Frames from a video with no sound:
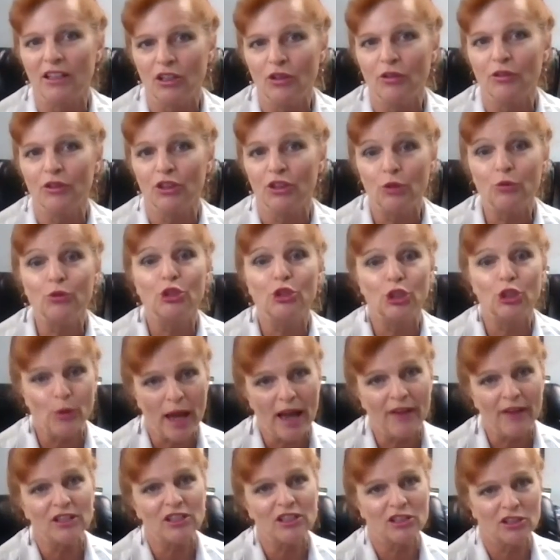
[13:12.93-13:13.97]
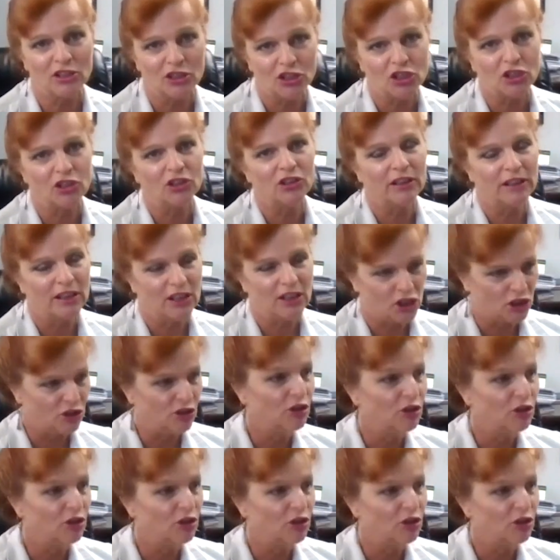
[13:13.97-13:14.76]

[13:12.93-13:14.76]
you you do have a surgical issue.